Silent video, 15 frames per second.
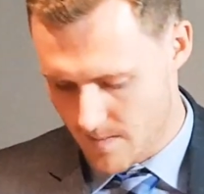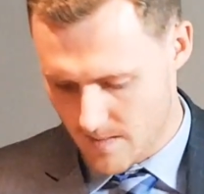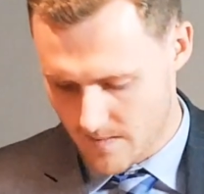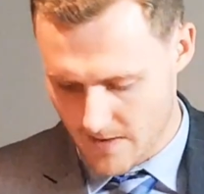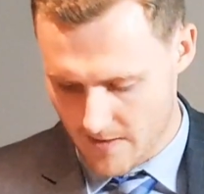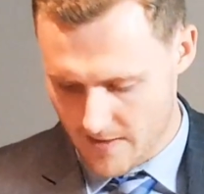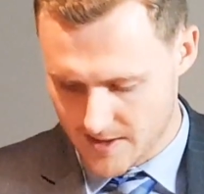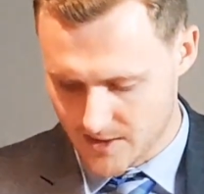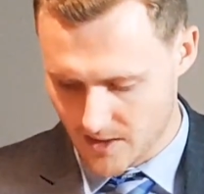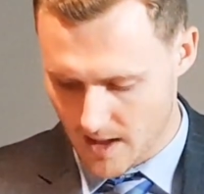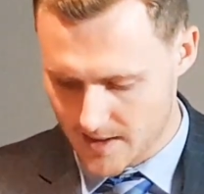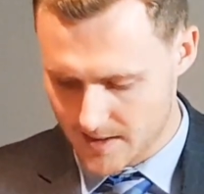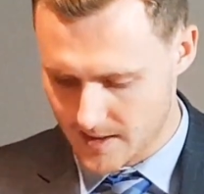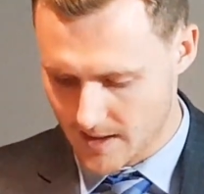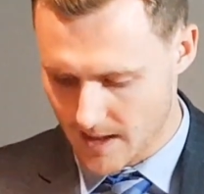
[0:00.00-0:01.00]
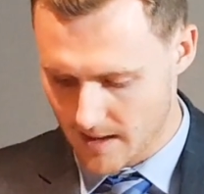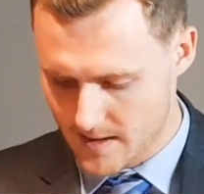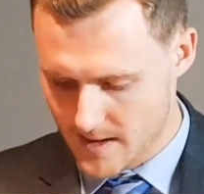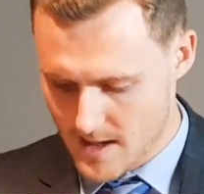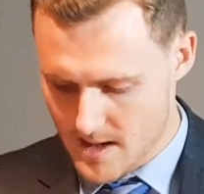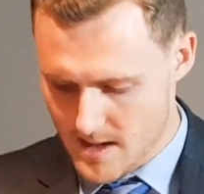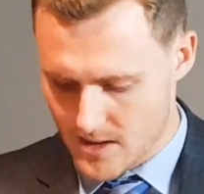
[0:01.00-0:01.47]
Very excited to
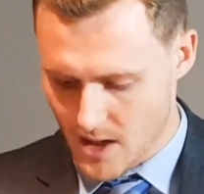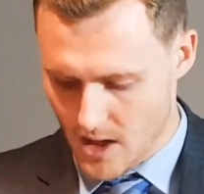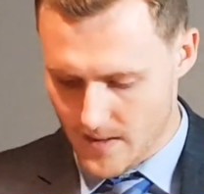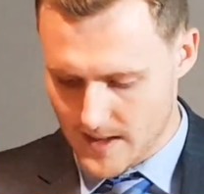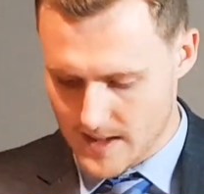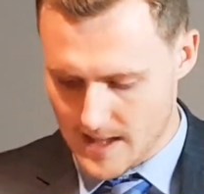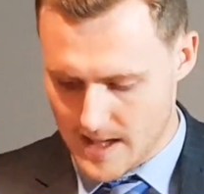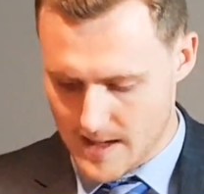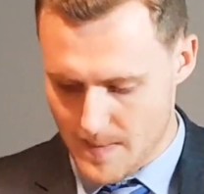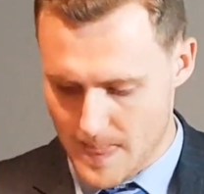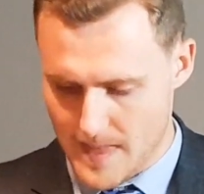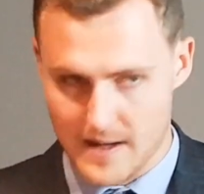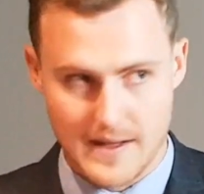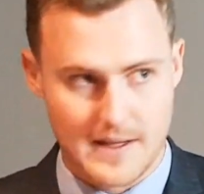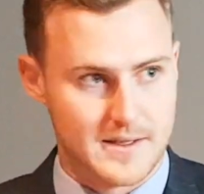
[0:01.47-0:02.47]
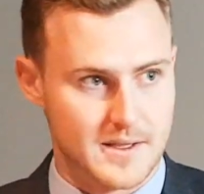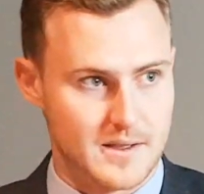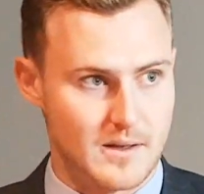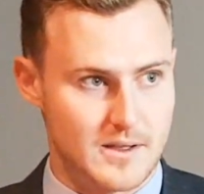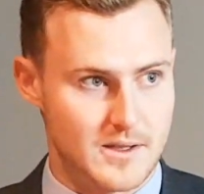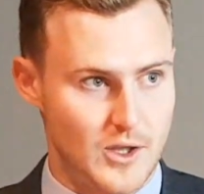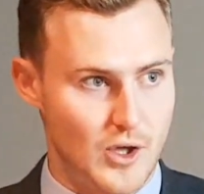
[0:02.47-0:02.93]
get going. I think
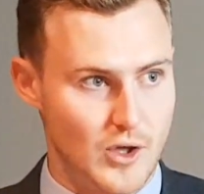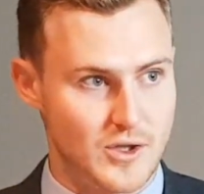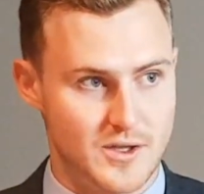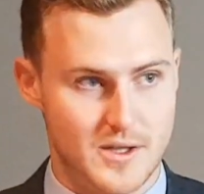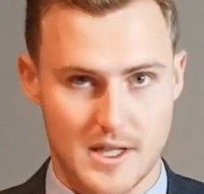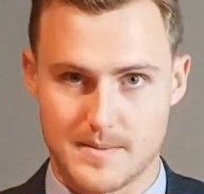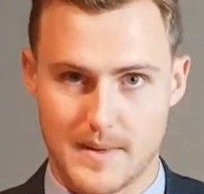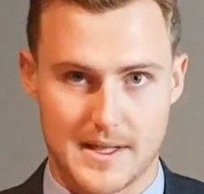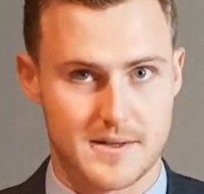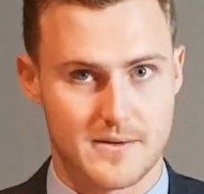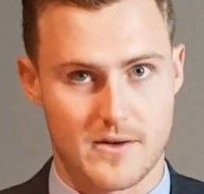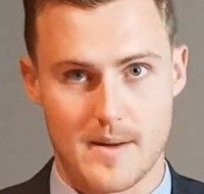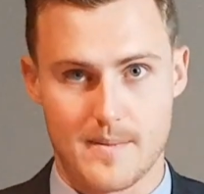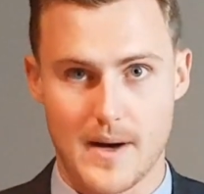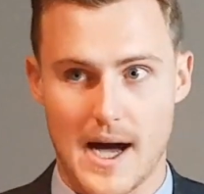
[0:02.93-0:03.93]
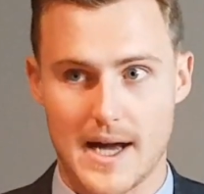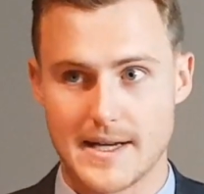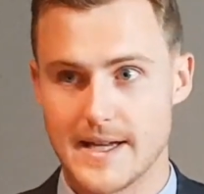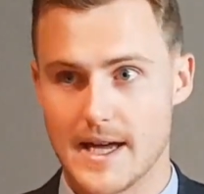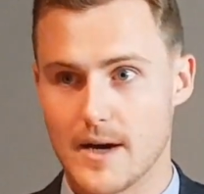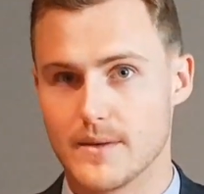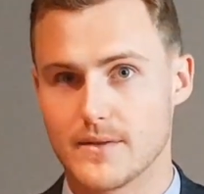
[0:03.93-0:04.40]
it's a huge 6 months for our party
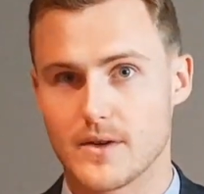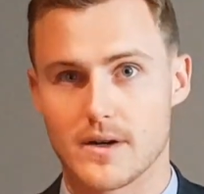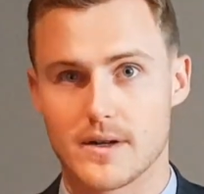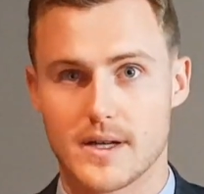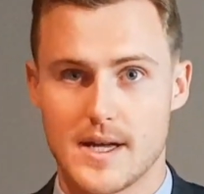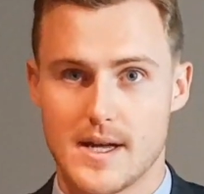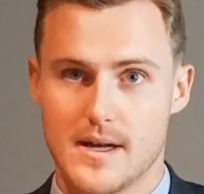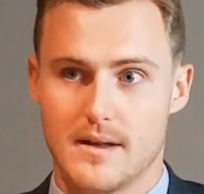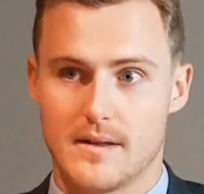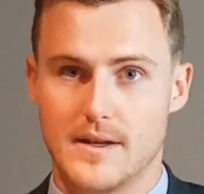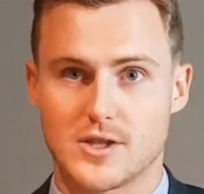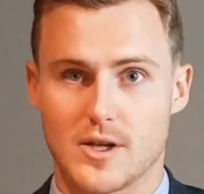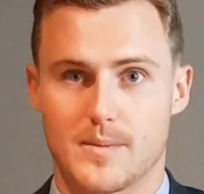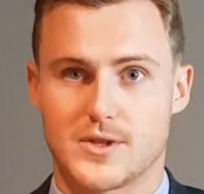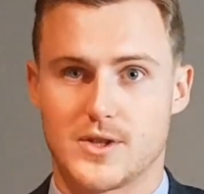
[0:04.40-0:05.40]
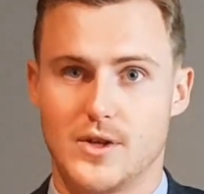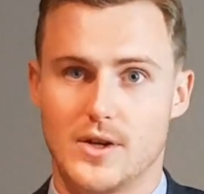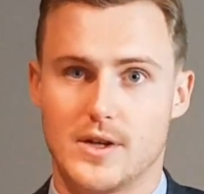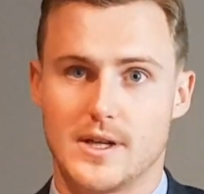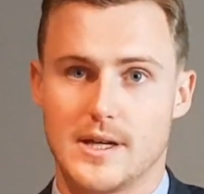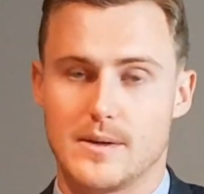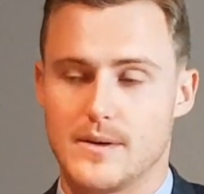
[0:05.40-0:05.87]
now. We've got this
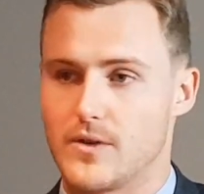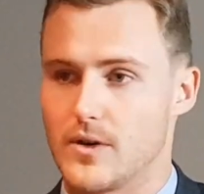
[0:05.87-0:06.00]
opportunity, we've